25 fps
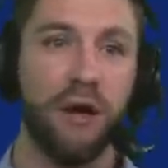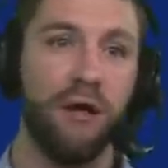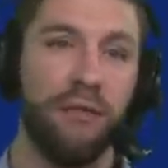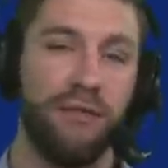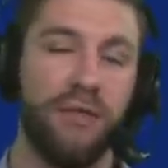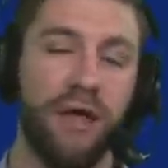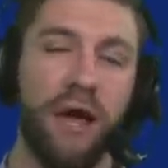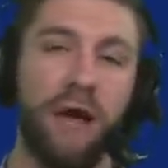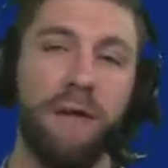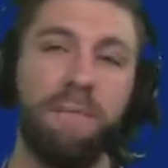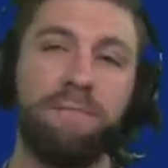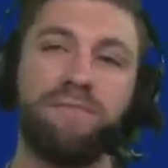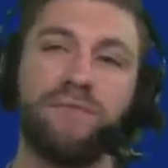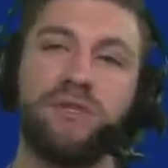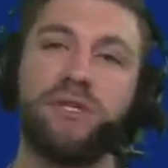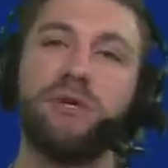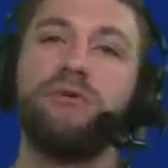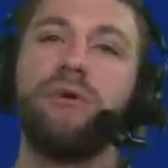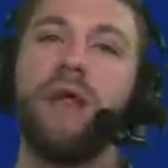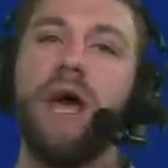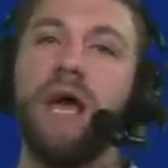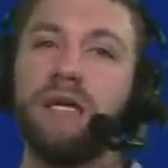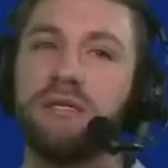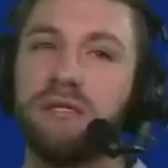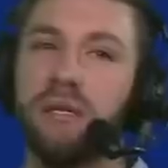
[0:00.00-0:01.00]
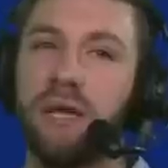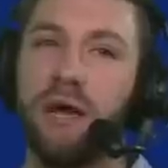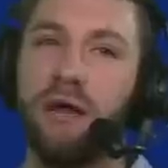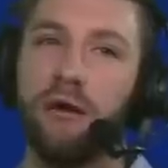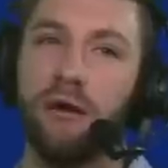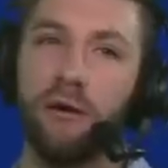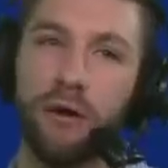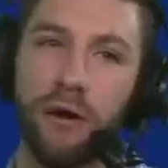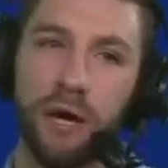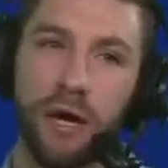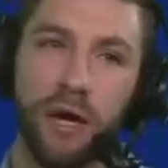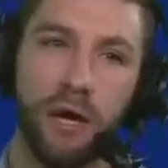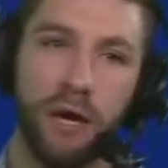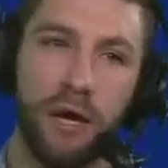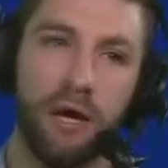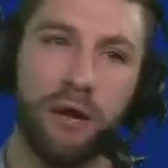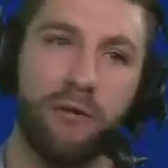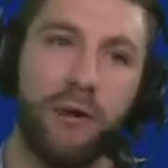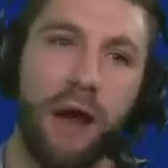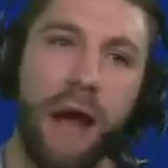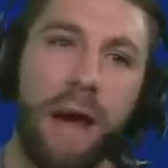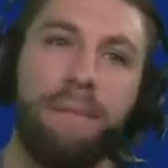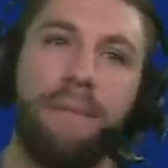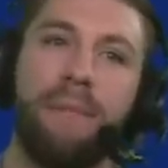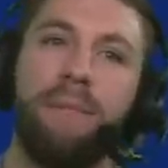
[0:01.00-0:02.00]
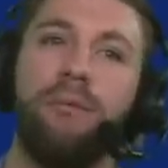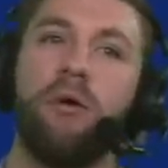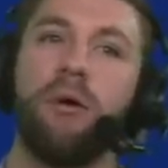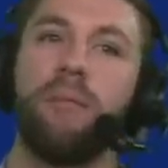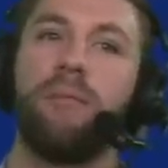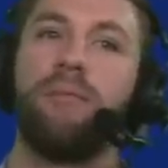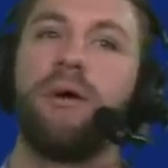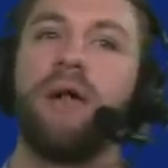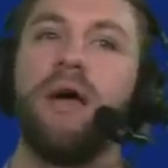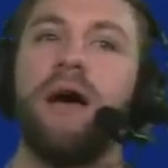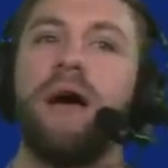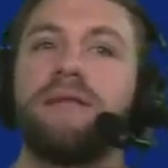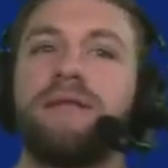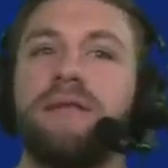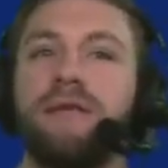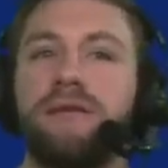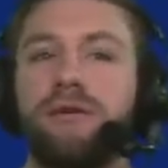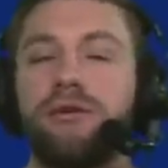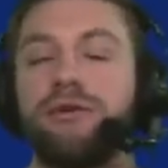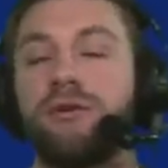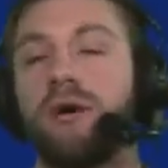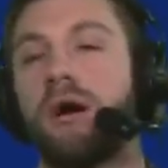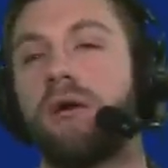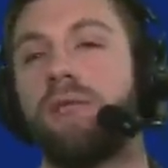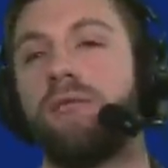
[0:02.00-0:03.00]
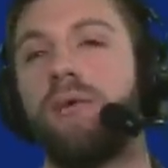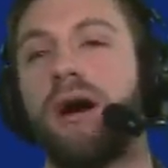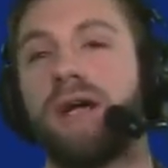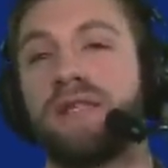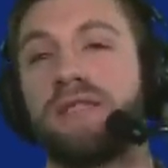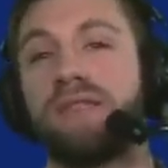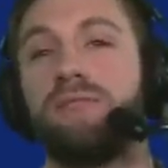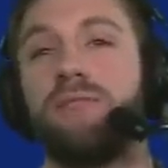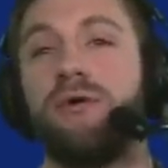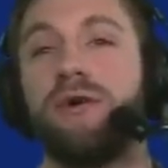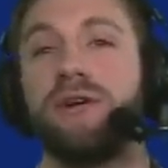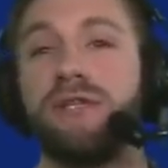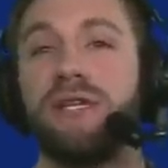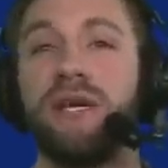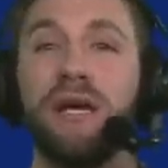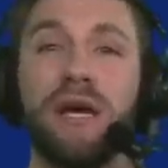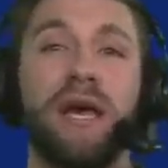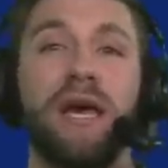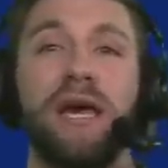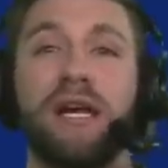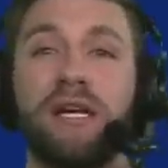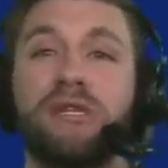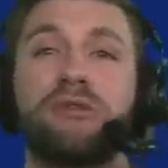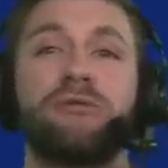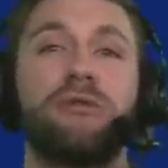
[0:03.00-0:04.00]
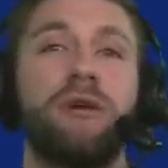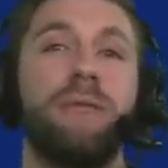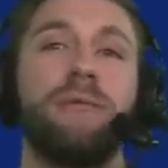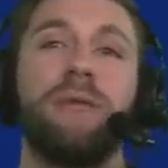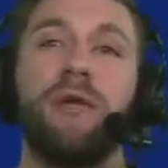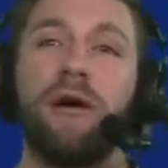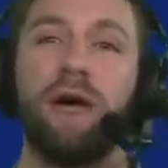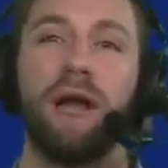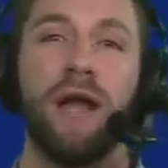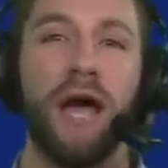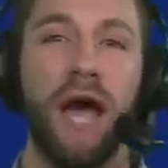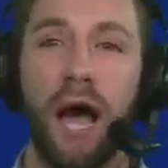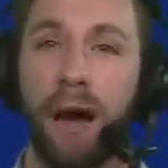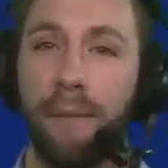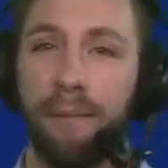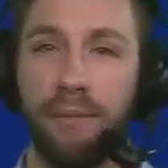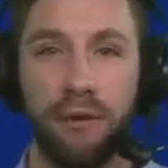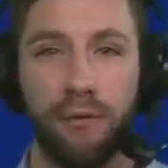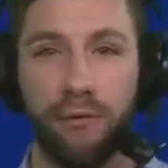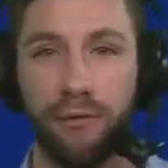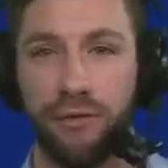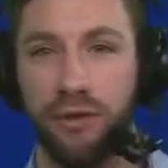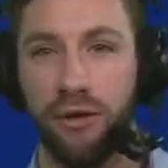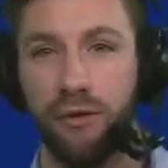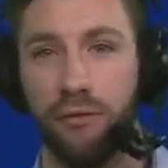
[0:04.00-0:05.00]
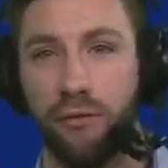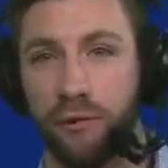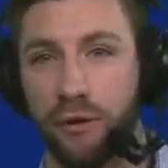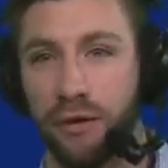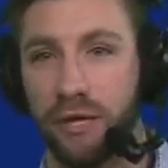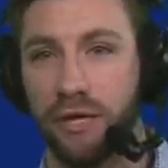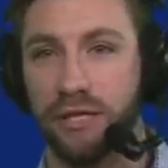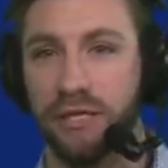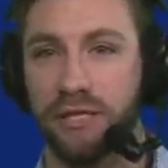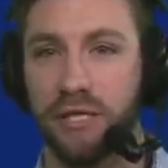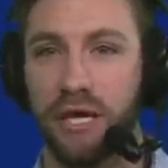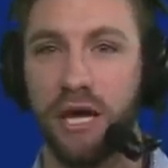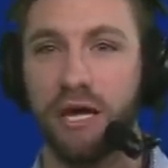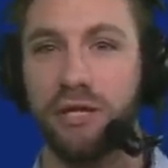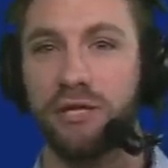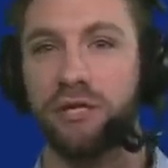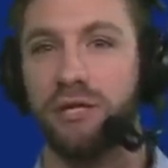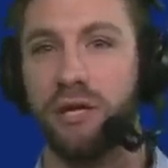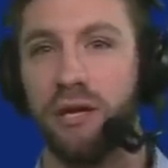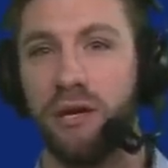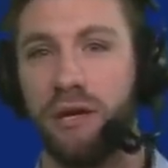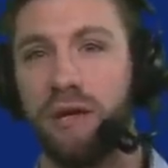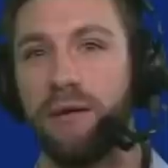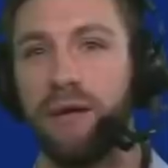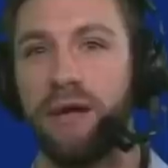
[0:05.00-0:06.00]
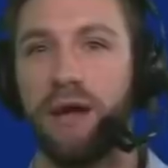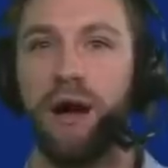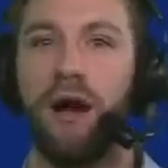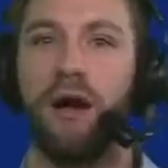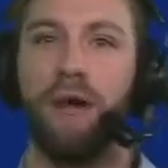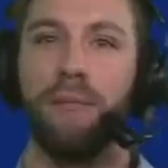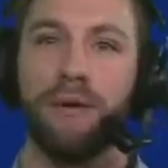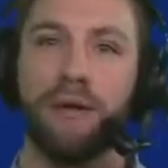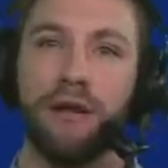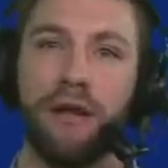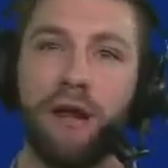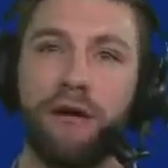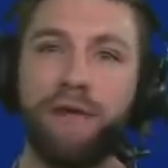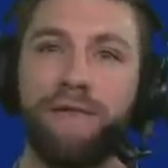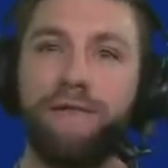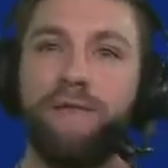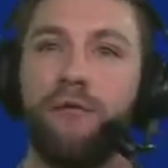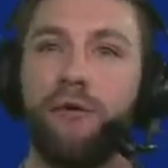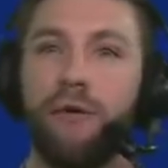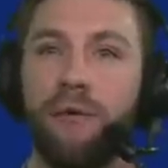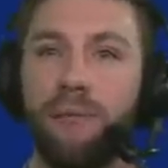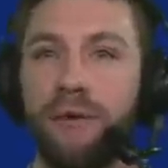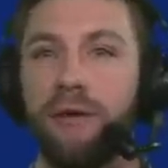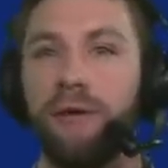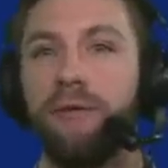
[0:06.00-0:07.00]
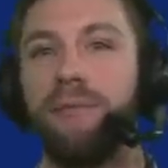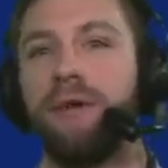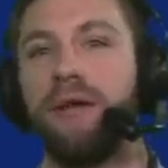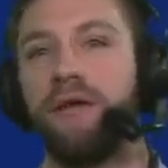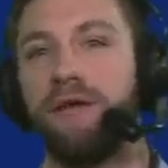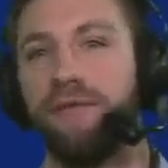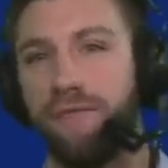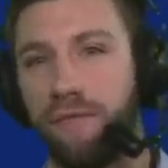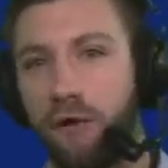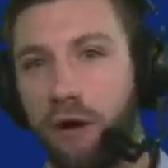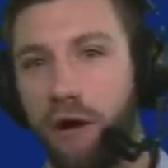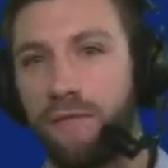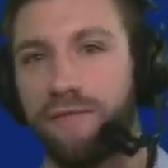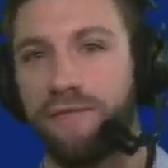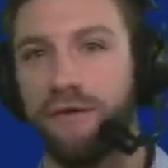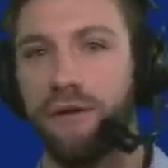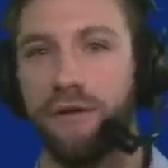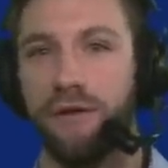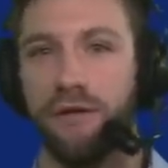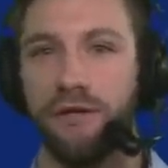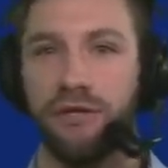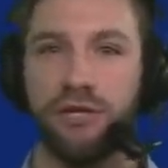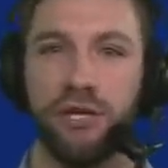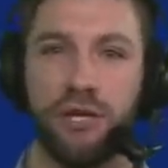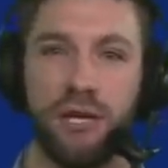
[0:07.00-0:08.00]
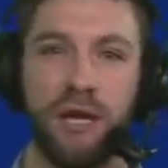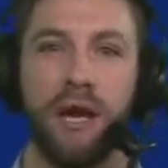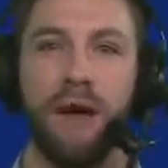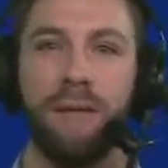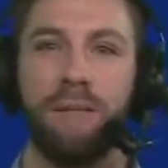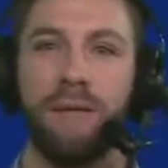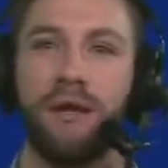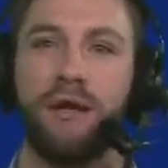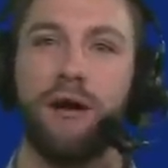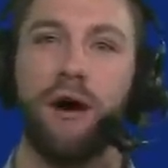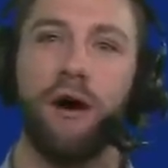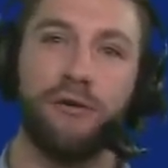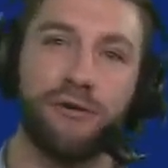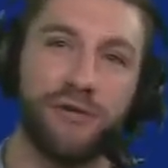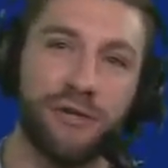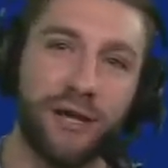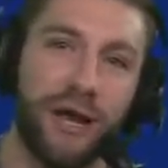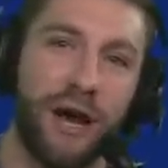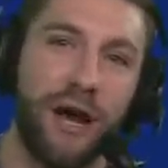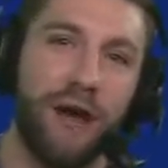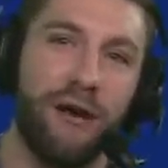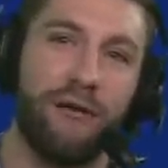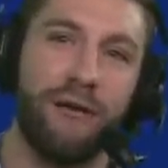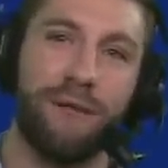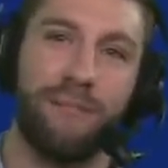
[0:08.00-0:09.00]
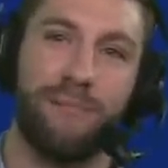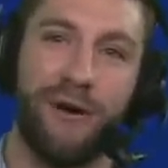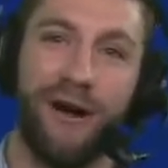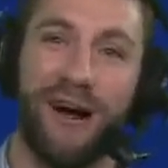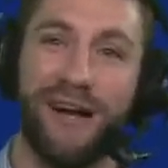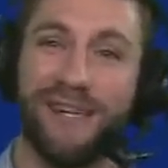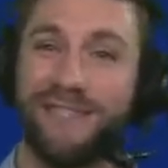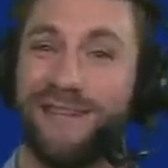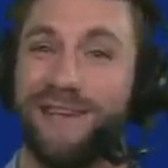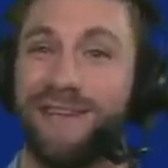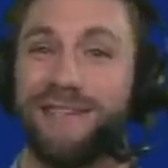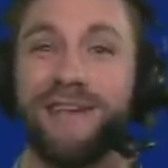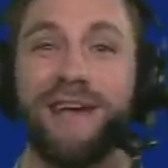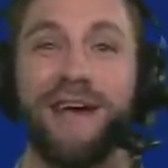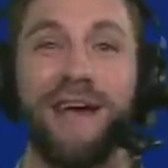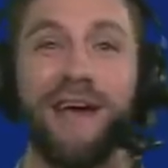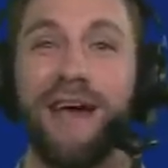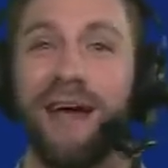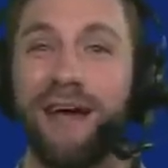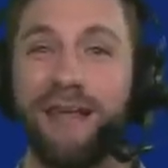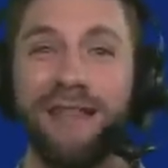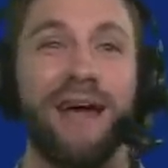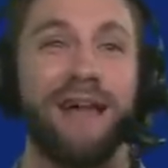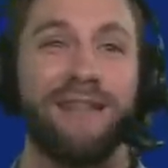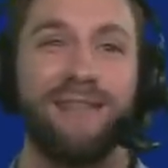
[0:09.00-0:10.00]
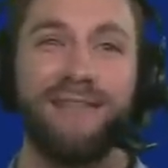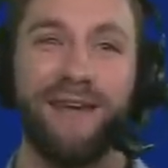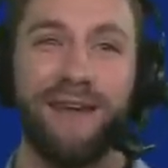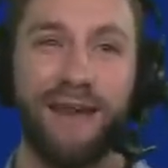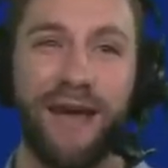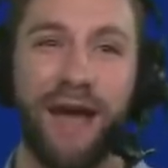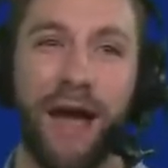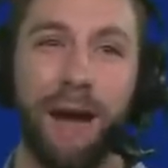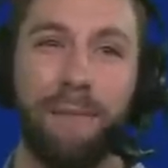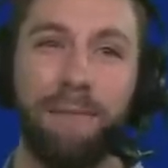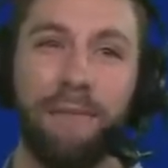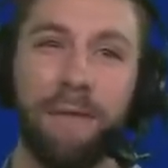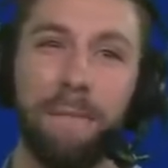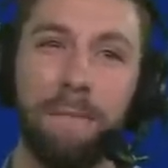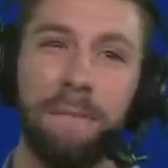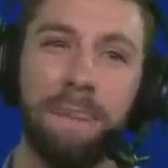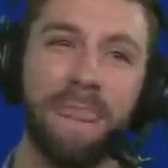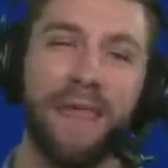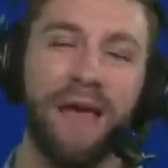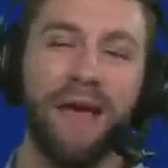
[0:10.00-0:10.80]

Then, two days later, Ian Rapoport put out that Deshaun Watson was extremely unhappy with the organization, and Cal McNair informed him he'd be involved in the GM and coaching hiring process, and that didn't happen.